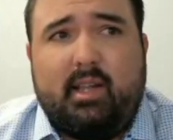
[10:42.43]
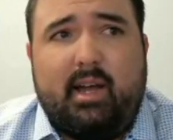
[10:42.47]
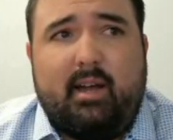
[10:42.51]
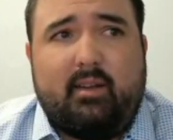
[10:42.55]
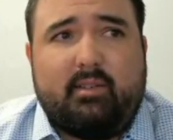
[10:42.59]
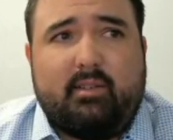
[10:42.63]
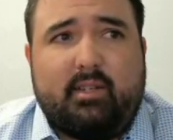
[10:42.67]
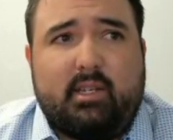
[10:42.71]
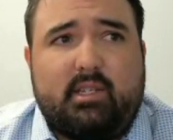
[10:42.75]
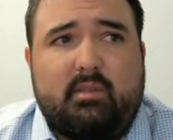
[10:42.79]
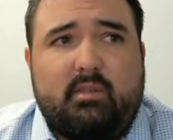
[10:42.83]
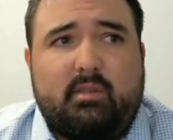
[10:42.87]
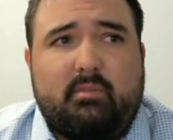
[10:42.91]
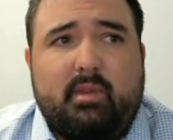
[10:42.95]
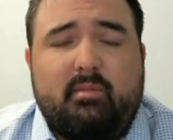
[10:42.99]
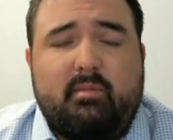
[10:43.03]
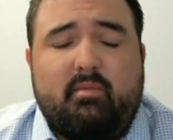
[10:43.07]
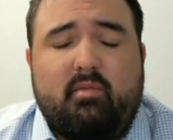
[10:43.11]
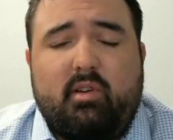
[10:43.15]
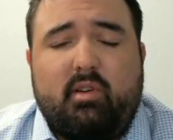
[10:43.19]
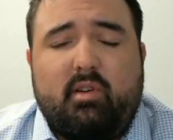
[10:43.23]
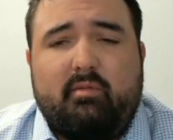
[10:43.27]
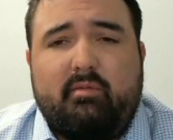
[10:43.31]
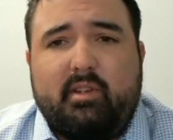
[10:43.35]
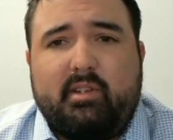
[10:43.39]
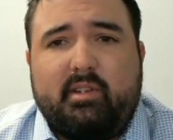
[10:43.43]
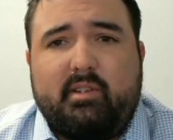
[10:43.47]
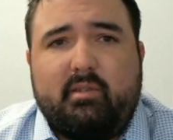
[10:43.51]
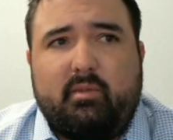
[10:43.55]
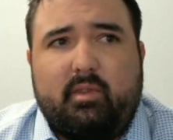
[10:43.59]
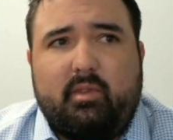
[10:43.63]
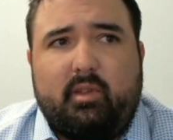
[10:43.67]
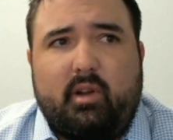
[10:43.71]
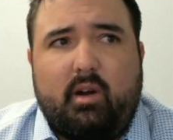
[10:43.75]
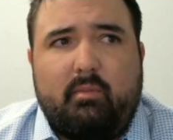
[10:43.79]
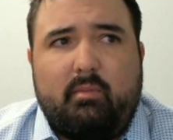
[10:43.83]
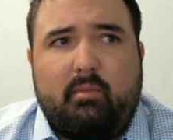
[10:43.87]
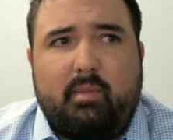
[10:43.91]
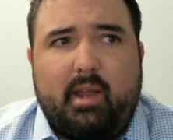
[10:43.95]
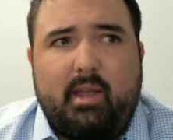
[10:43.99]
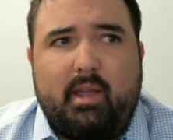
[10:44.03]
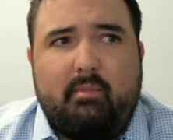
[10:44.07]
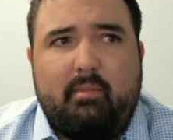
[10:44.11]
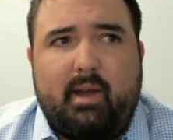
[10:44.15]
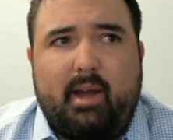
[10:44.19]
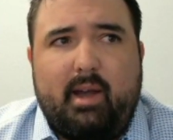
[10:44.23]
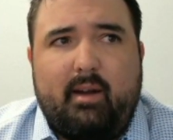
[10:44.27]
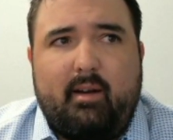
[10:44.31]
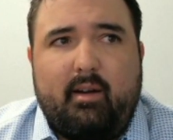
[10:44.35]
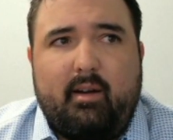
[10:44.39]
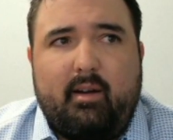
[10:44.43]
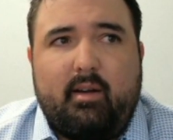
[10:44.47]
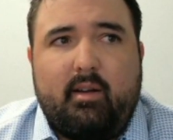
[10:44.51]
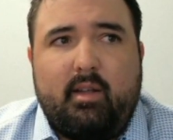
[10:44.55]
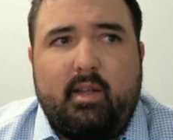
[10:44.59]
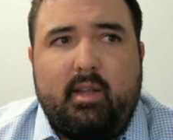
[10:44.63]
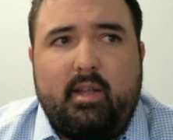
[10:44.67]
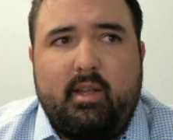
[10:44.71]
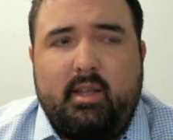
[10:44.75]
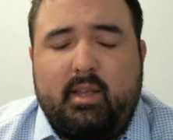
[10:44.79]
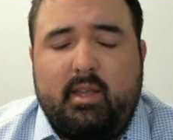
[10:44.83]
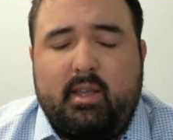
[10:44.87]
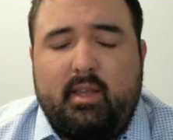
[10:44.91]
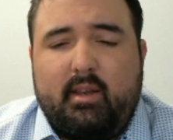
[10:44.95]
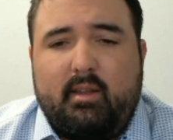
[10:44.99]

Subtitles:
as it allows us to be more efficient with our manpower.